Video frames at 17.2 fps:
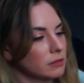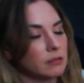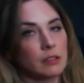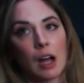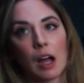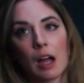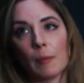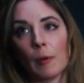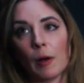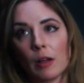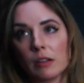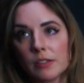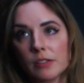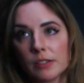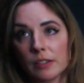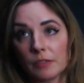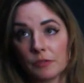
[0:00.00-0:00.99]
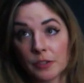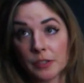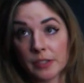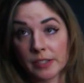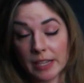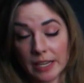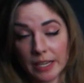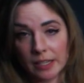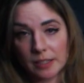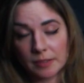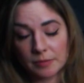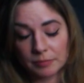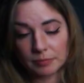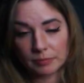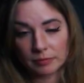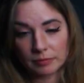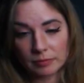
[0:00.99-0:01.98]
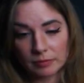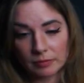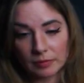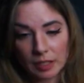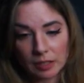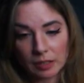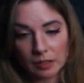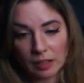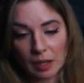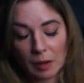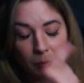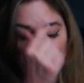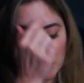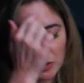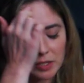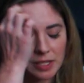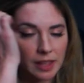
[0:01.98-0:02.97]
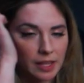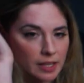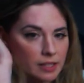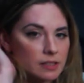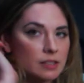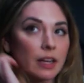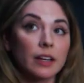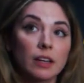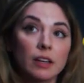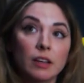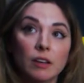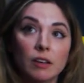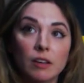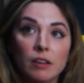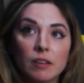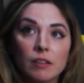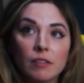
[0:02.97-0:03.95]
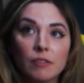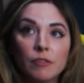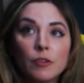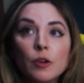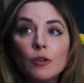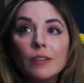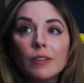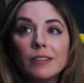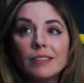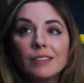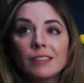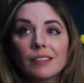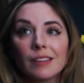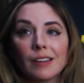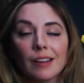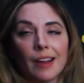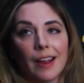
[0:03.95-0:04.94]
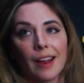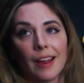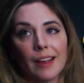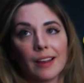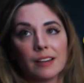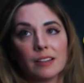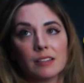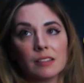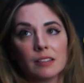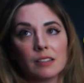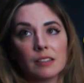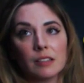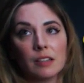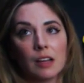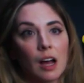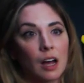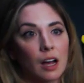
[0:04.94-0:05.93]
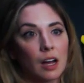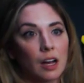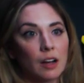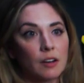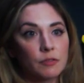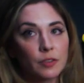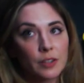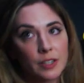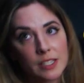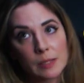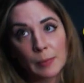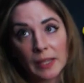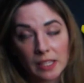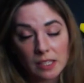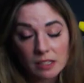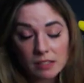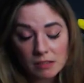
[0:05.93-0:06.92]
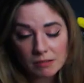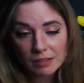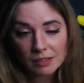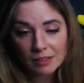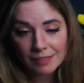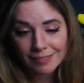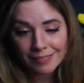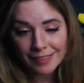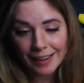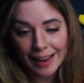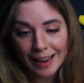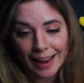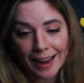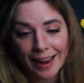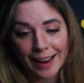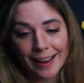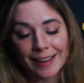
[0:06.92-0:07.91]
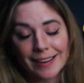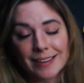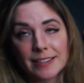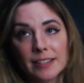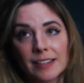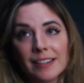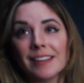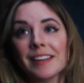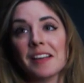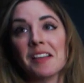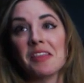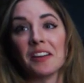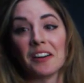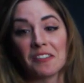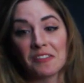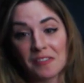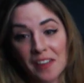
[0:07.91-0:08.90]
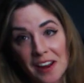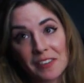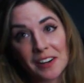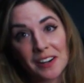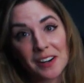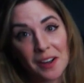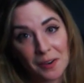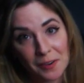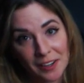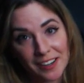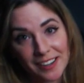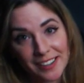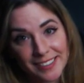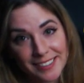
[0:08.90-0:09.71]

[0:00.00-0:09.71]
Eyeballs for seeing, mostly things like food and frisbees and their favorite owner.